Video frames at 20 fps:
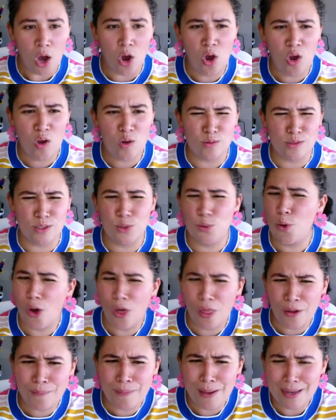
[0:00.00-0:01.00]
oh, do
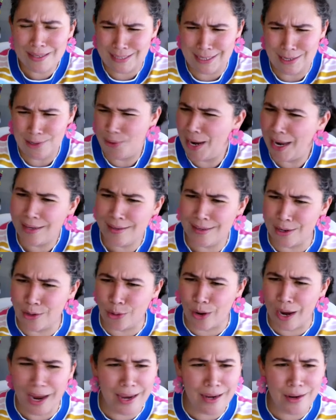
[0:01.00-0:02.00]
other bacteria
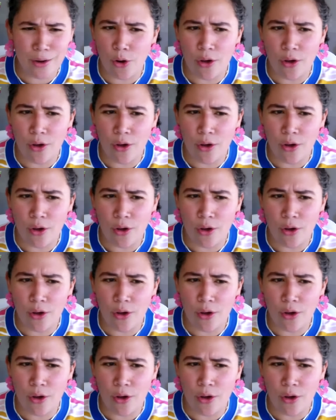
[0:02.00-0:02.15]
degrade